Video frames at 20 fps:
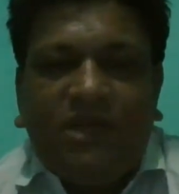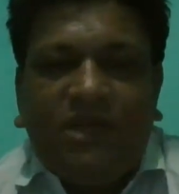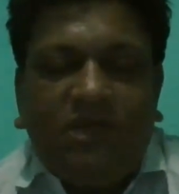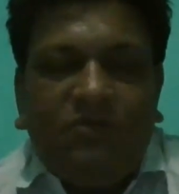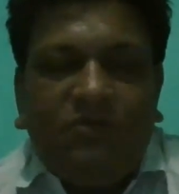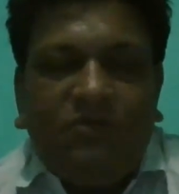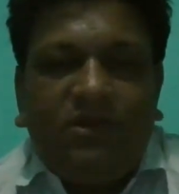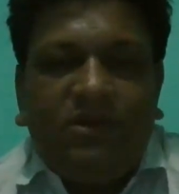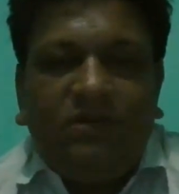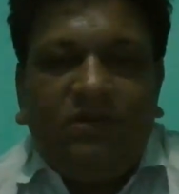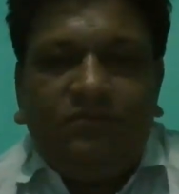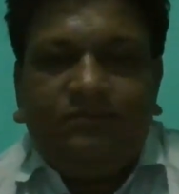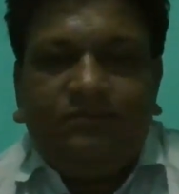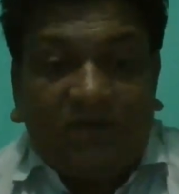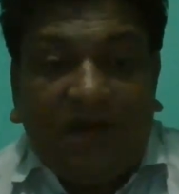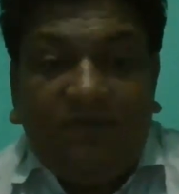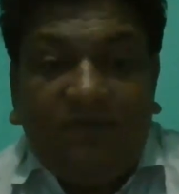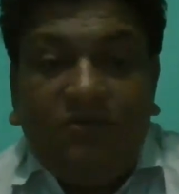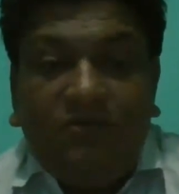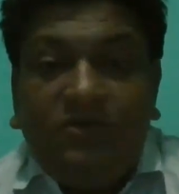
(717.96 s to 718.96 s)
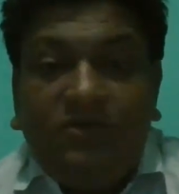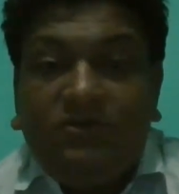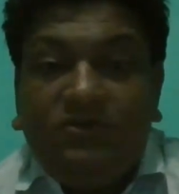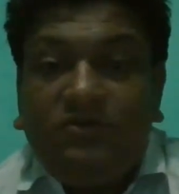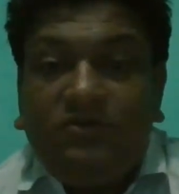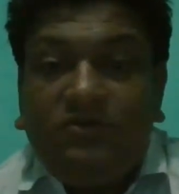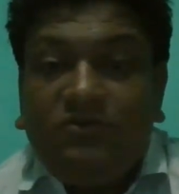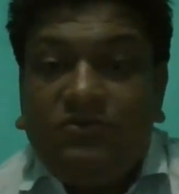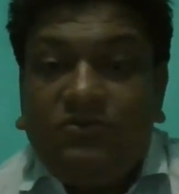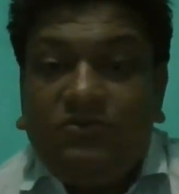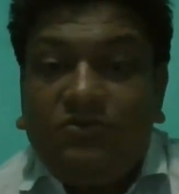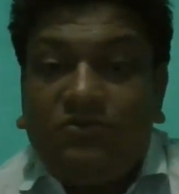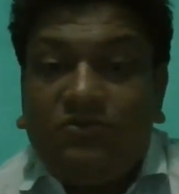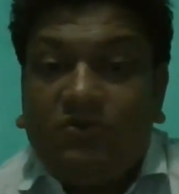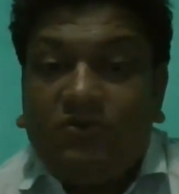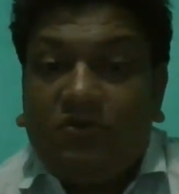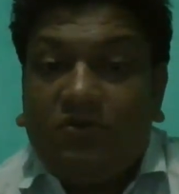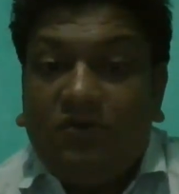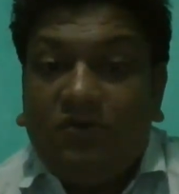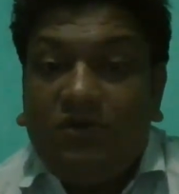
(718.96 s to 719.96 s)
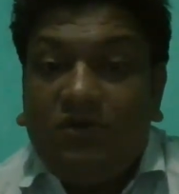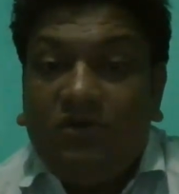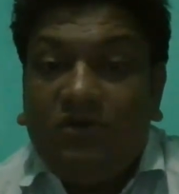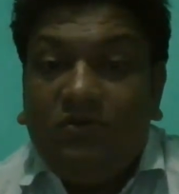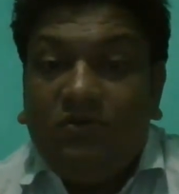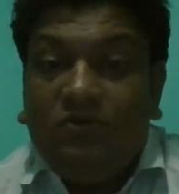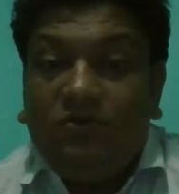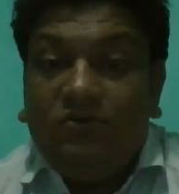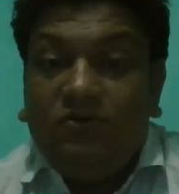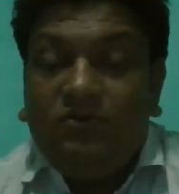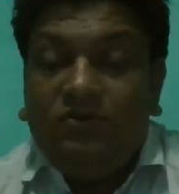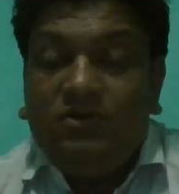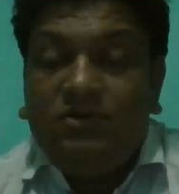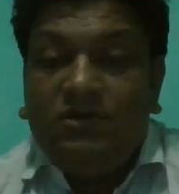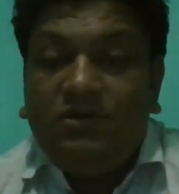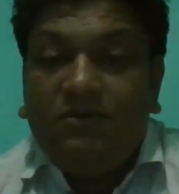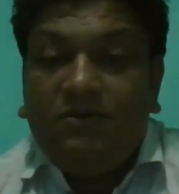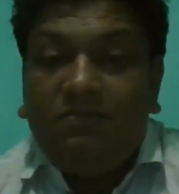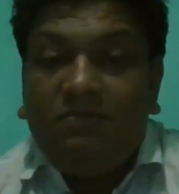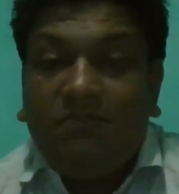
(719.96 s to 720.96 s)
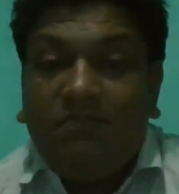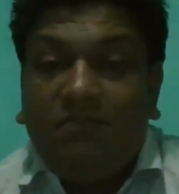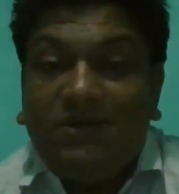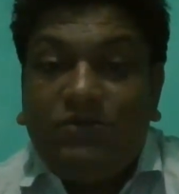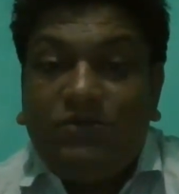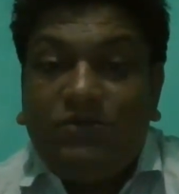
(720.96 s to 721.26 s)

Anyway, I'm going to conclude my